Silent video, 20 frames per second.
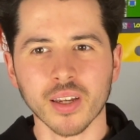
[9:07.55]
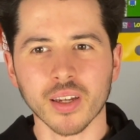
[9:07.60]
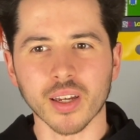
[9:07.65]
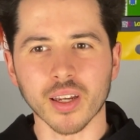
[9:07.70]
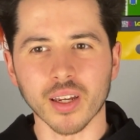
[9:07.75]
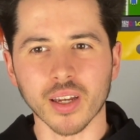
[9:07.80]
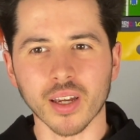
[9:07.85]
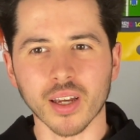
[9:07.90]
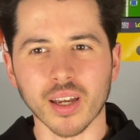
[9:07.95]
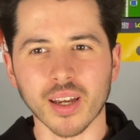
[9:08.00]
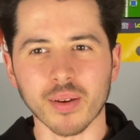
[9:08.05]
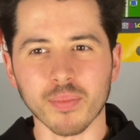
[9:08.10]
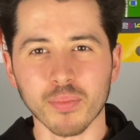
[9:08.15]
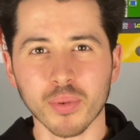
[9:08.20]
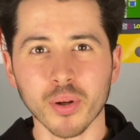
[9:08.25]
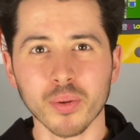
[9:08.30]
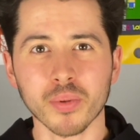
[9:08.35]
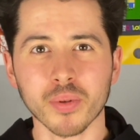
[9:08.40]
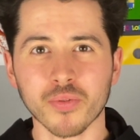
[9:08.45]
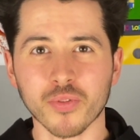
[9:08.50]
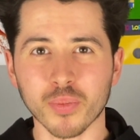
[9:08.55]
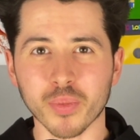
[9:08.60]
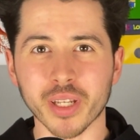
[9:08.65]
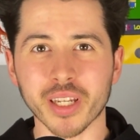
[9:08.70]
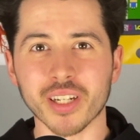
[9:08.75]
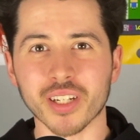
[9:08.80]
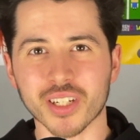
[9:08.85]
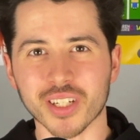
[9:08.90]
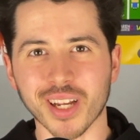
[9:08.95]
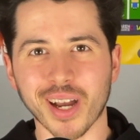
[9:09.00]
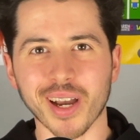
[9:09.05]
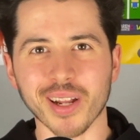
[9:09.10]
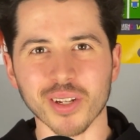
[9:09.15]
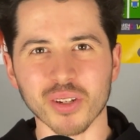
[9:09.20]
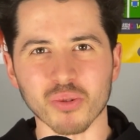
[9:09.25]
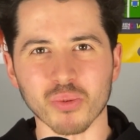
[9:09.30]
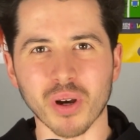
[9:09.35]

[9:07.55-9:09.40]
uh, probably from the inside as